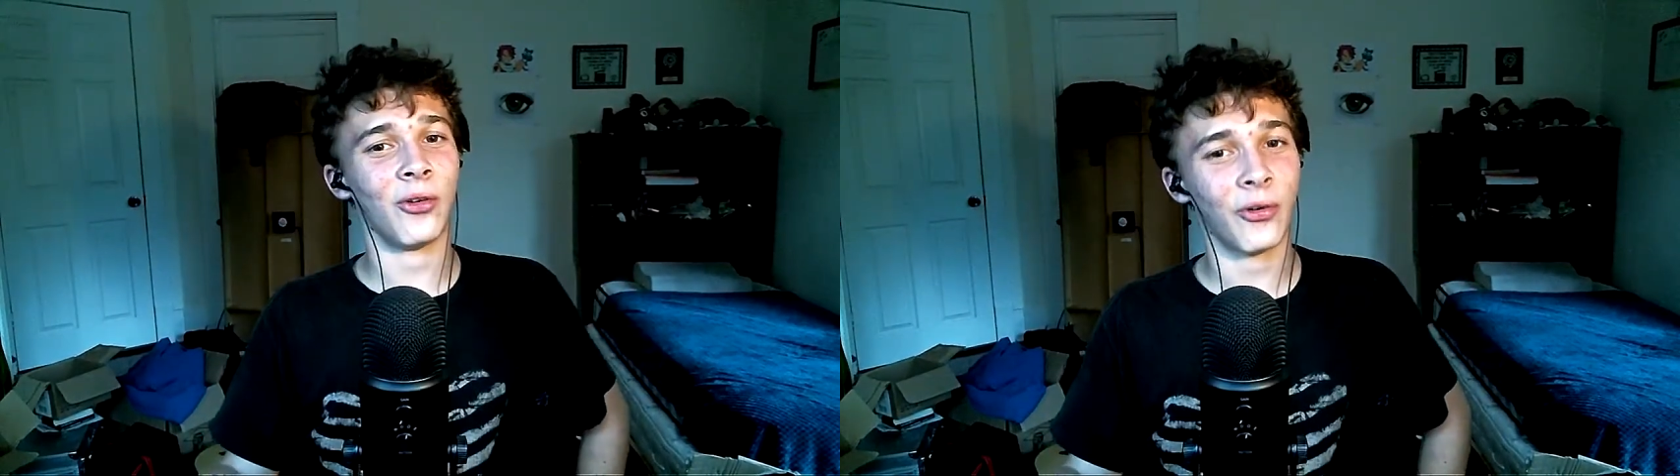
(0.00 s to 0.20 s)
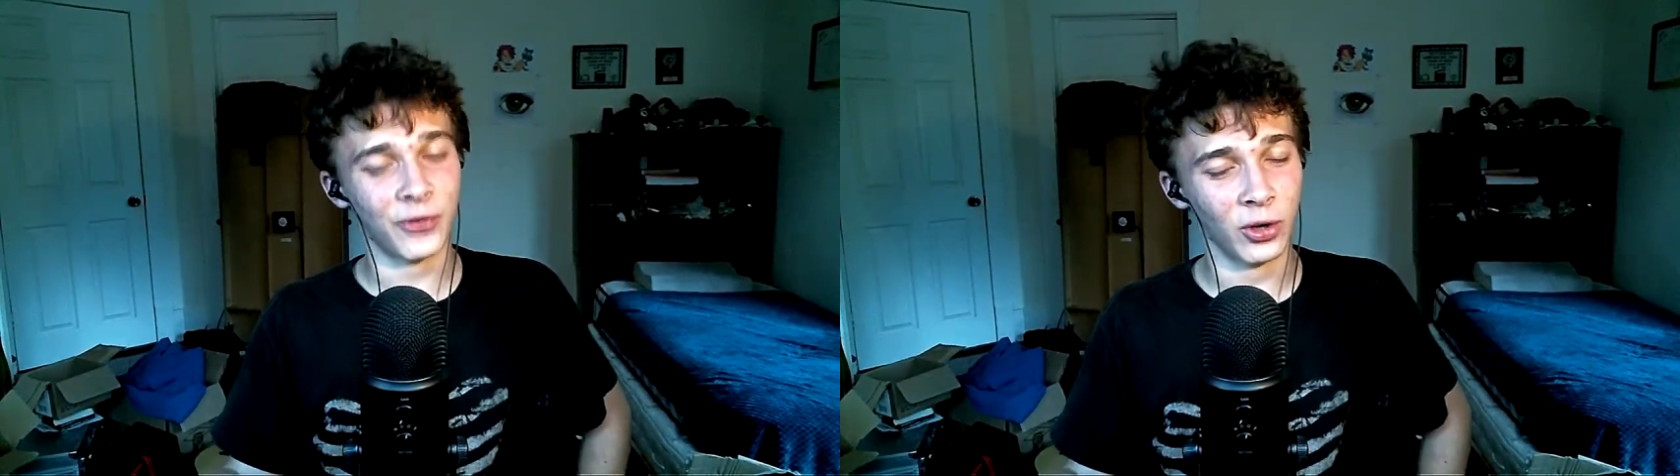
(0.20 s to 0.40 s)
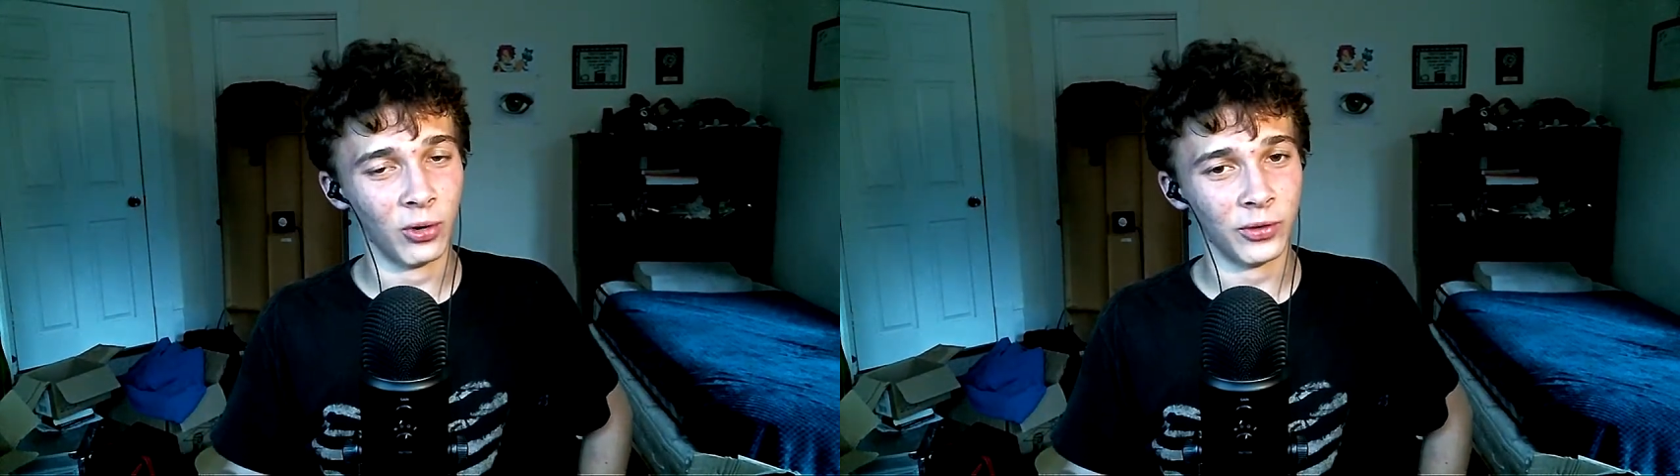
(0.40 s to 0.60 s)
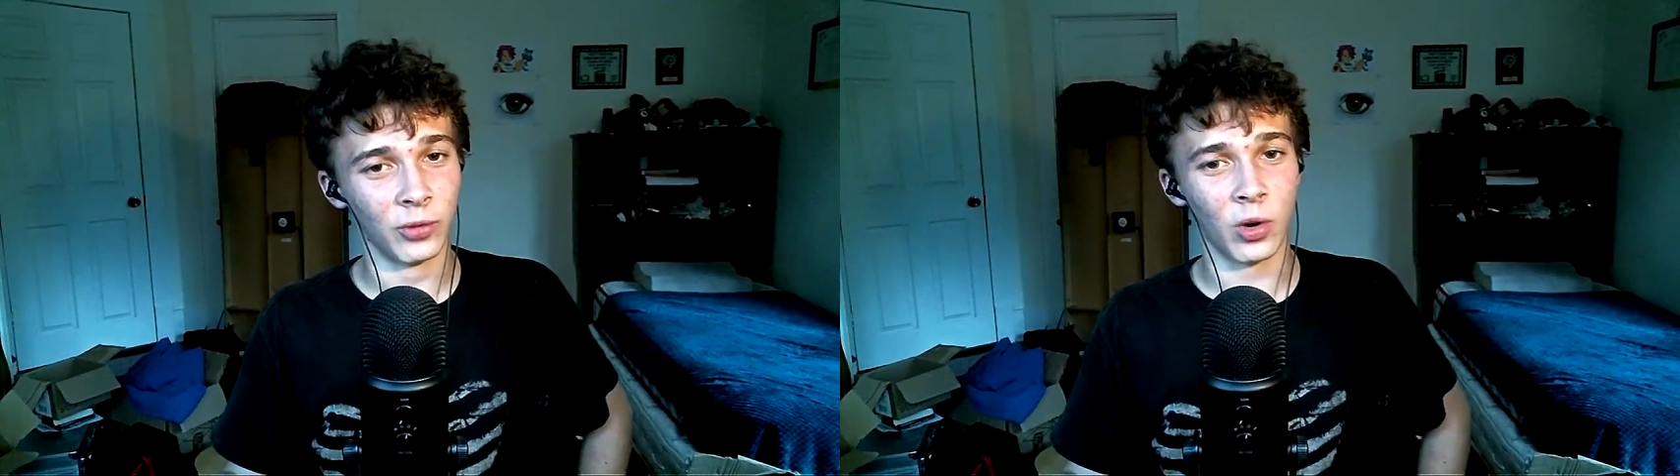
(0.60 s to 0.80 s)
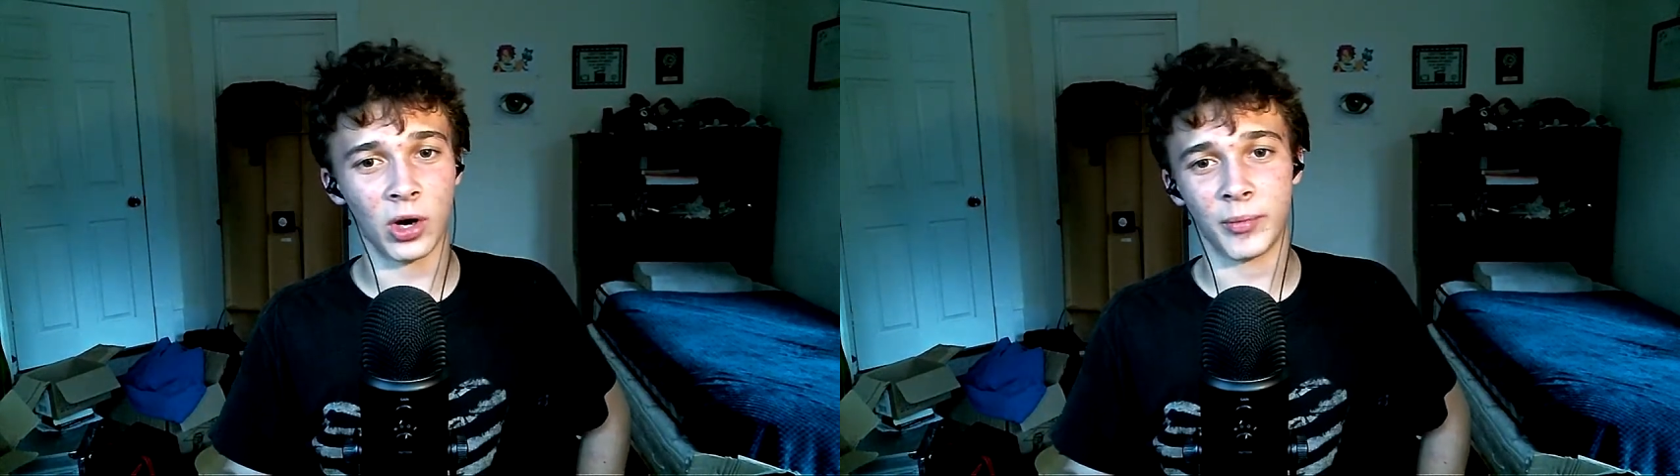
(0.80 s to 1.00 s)
a few of you
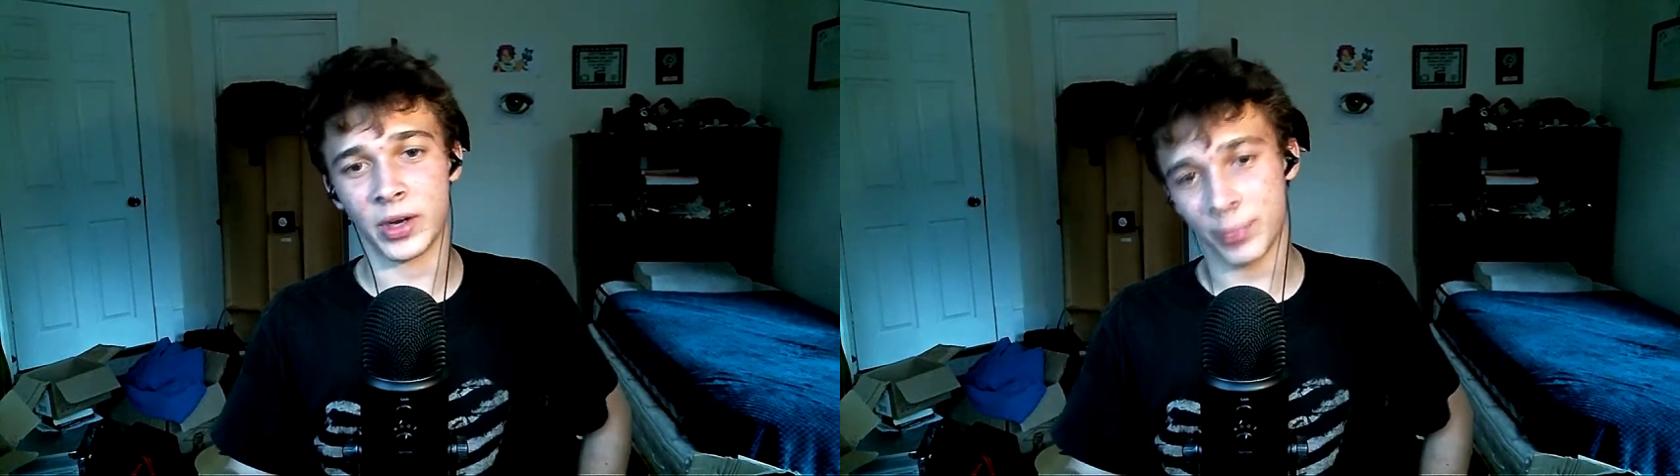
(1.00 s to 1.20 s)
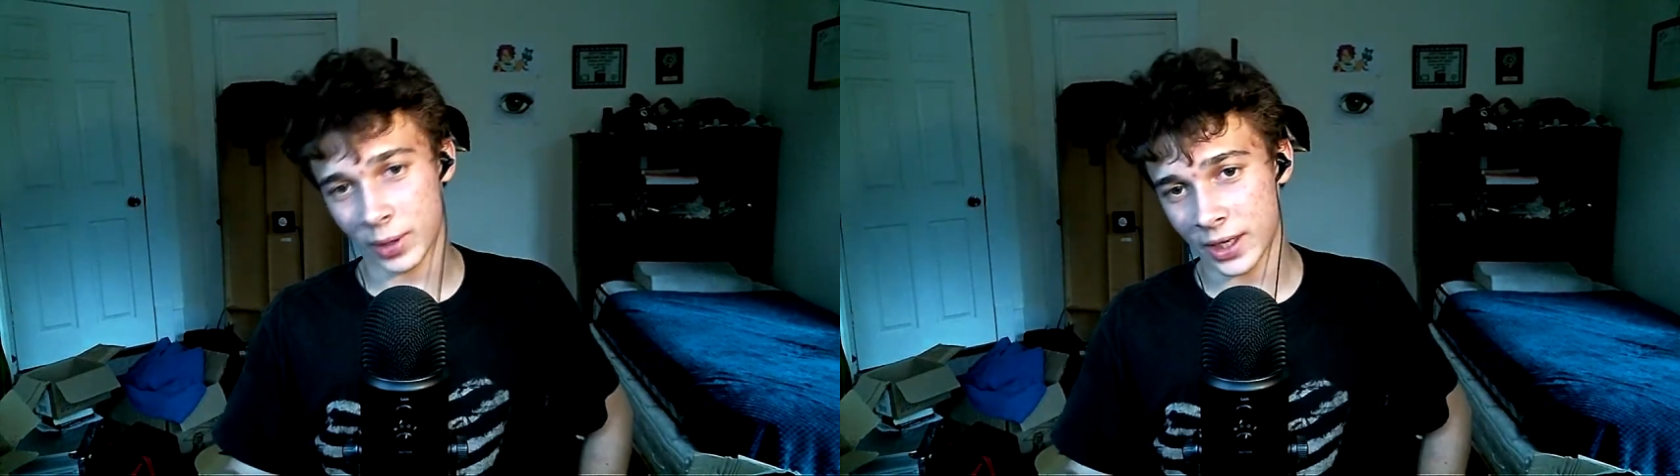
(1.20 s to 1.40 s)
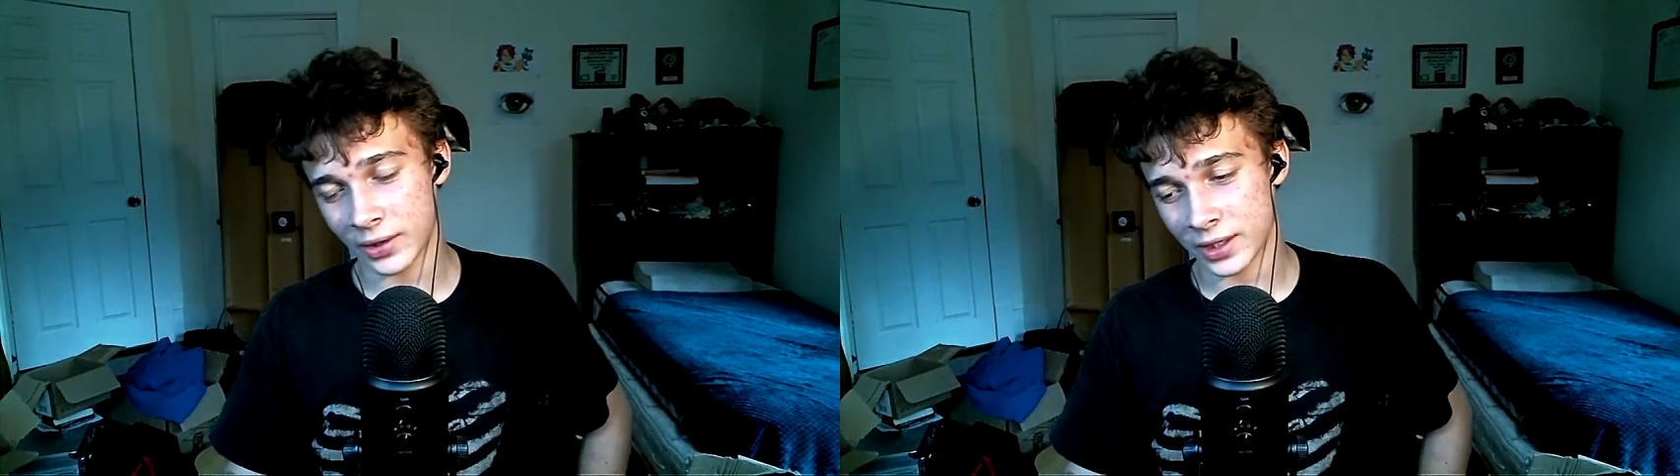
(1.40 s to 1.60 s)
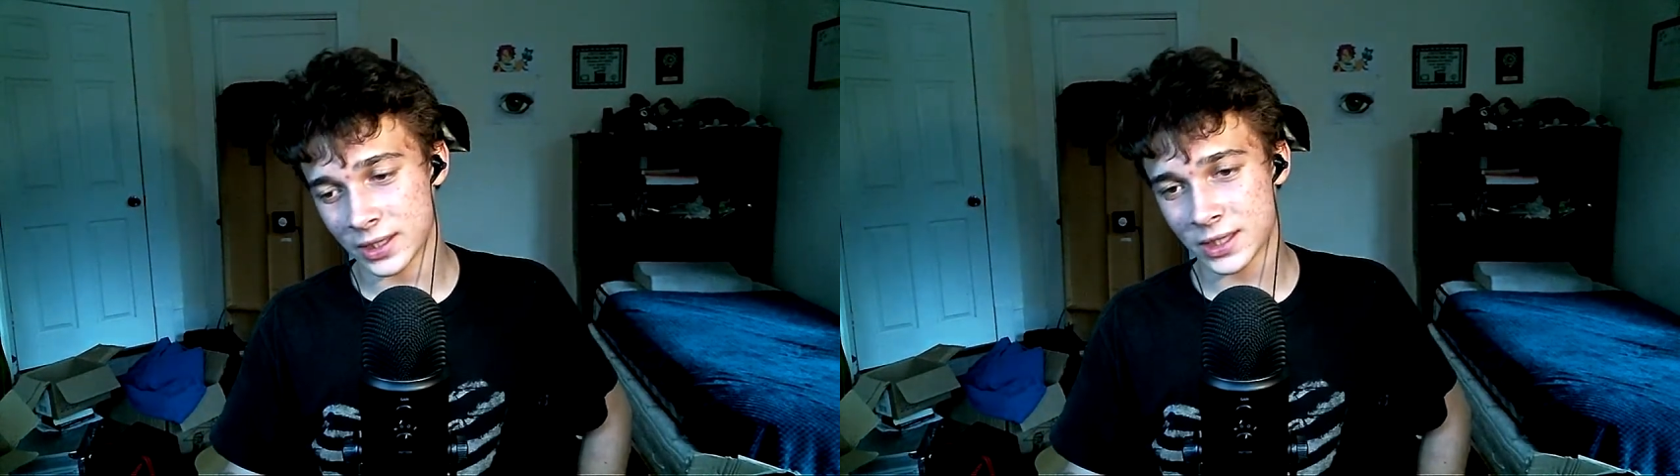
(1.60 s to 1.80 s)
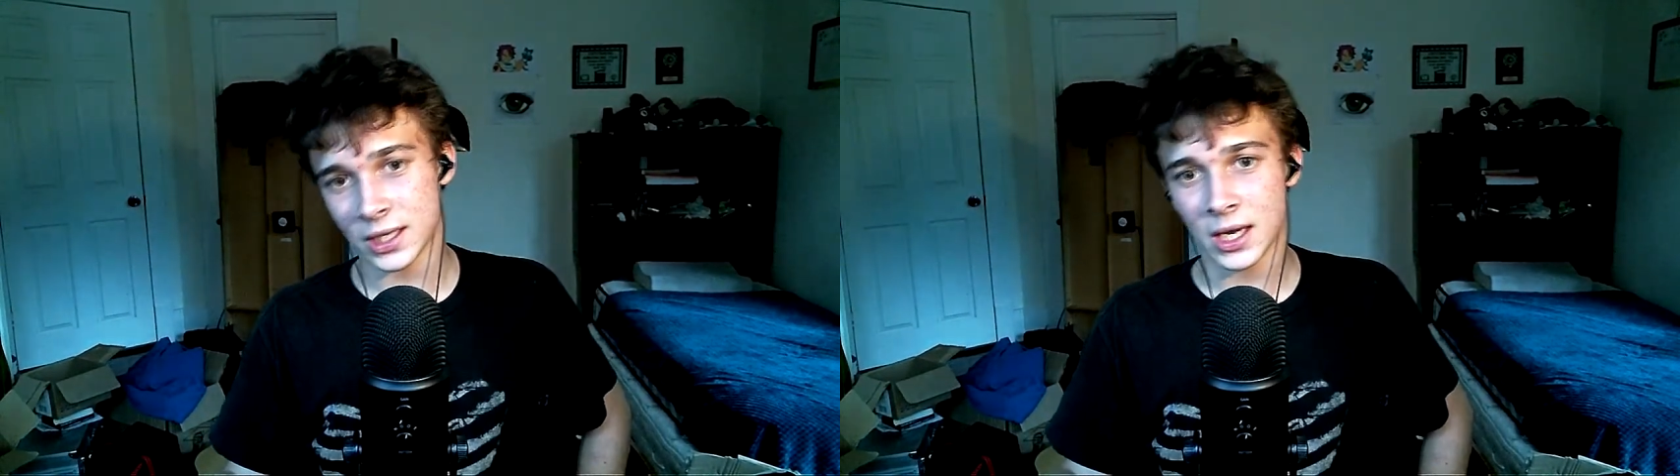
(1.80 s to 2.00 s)
wanted me to play this,